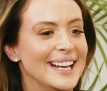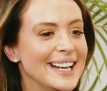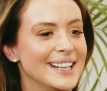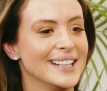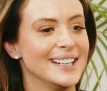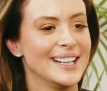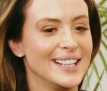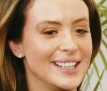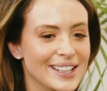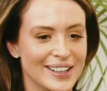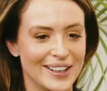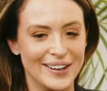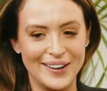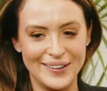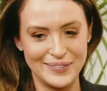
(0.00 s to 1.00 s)
then, you
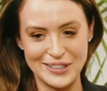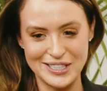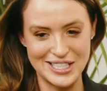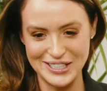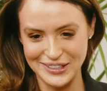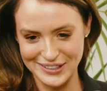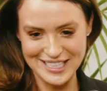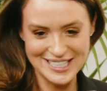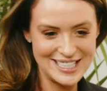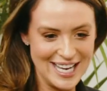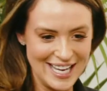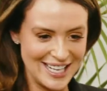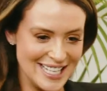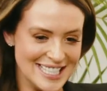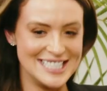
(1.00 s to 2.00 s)
know, I'm watching all these
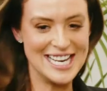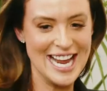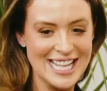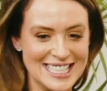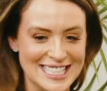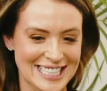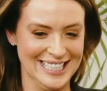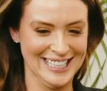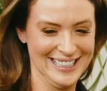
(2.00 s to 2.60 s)
gay guys dancing